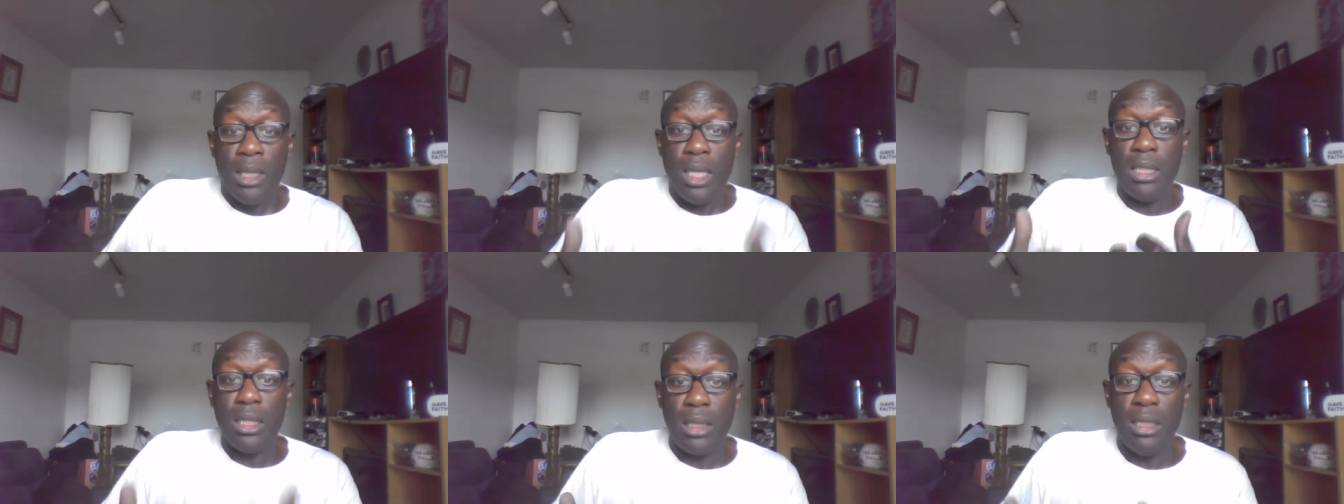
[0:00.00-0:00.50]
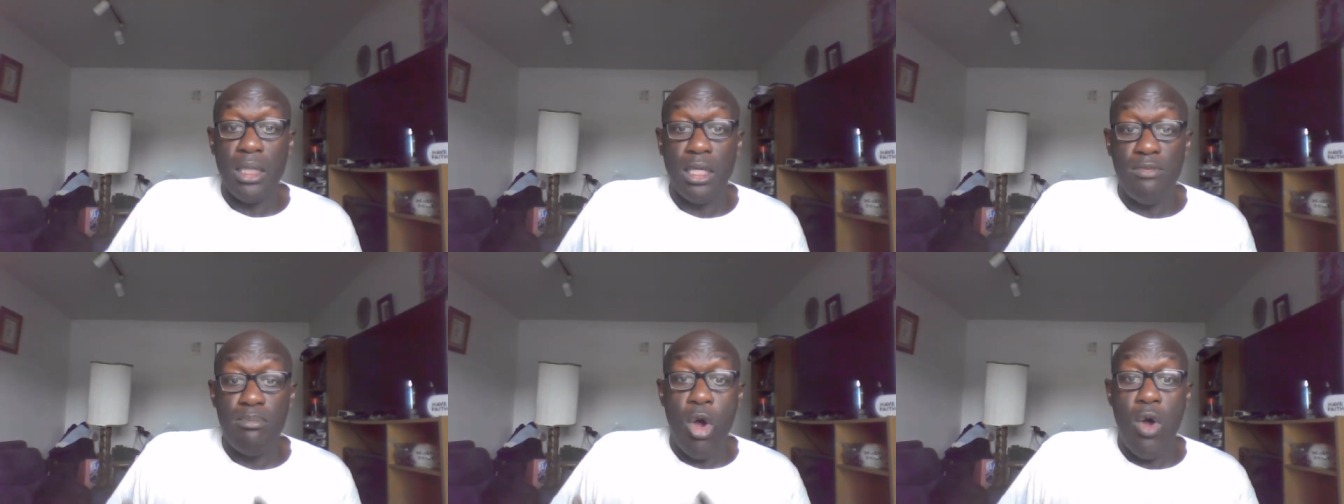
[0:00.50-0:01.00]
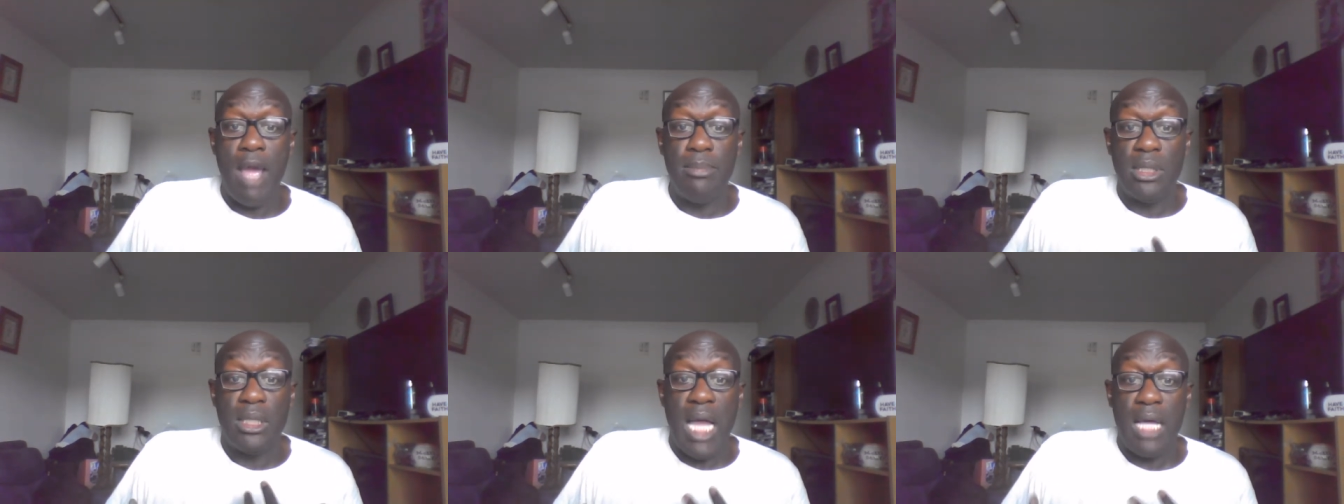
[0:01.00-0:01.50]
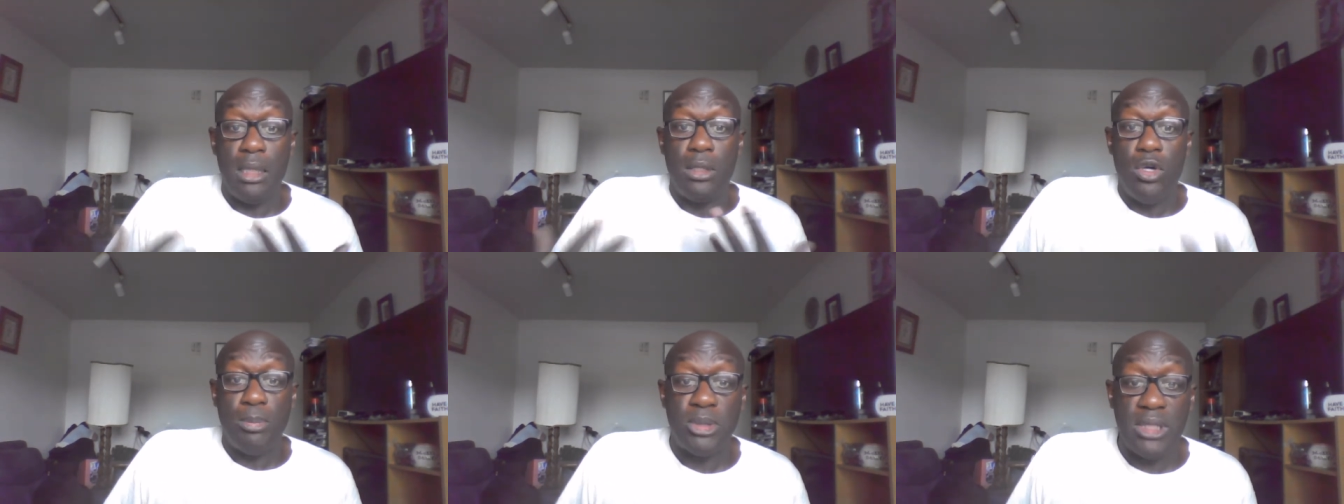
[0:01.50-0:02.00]
And the king of Moab got a
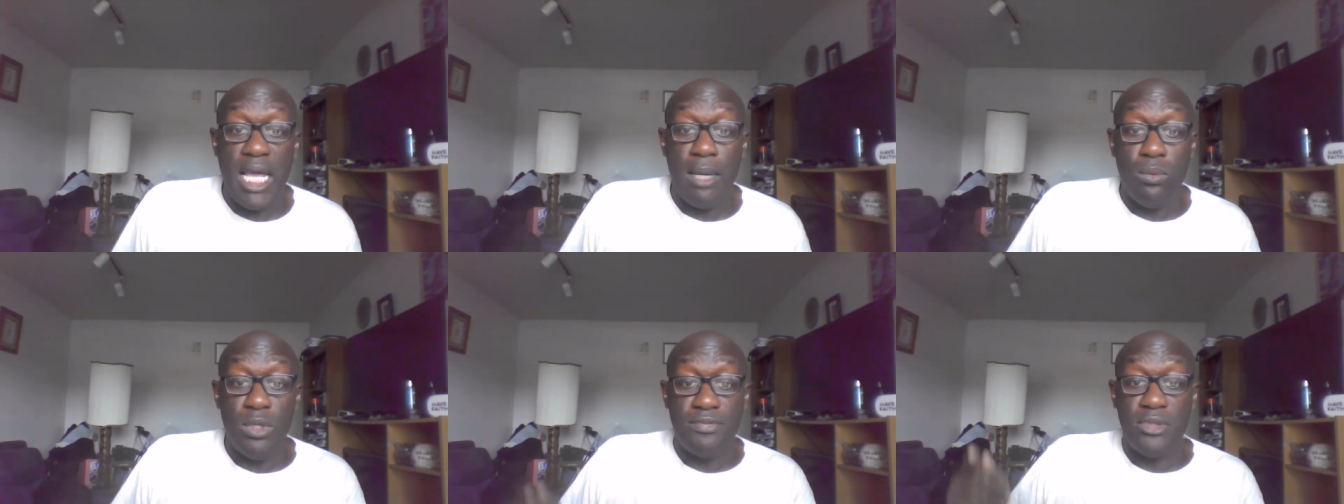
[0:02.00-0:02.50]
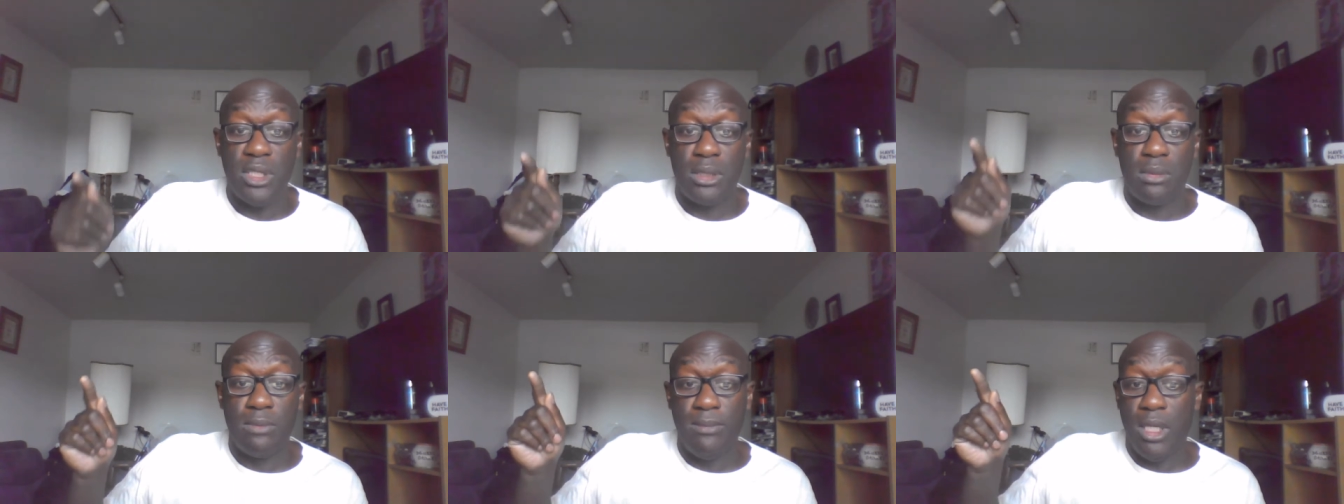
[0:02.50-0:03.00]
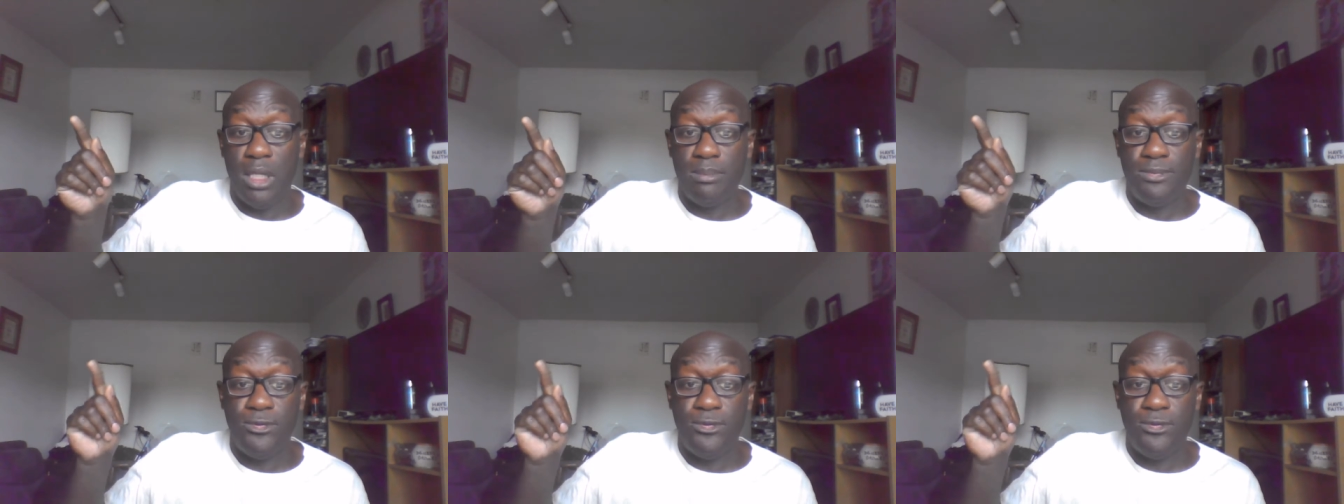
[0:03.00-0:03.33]
little upset with this um,